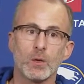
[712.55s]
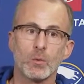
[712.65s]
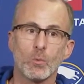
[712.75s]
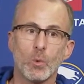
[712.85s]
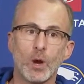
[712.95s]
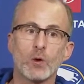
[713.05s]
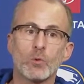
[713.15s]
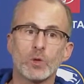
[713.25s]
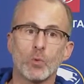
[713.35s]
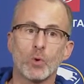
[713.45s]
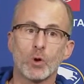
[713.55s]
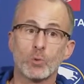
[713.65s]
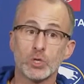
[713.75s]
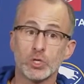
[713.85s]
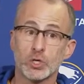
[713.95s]
where we were,
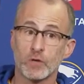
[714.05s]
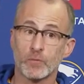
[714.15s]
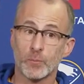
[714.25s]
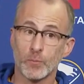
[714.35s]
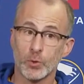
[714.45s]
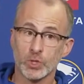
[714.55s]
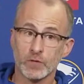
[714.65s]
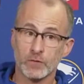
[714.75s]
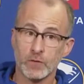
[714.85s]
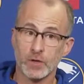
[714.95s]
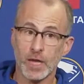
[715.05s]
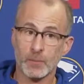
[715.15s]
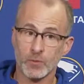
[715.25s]
we should have pushed for depth,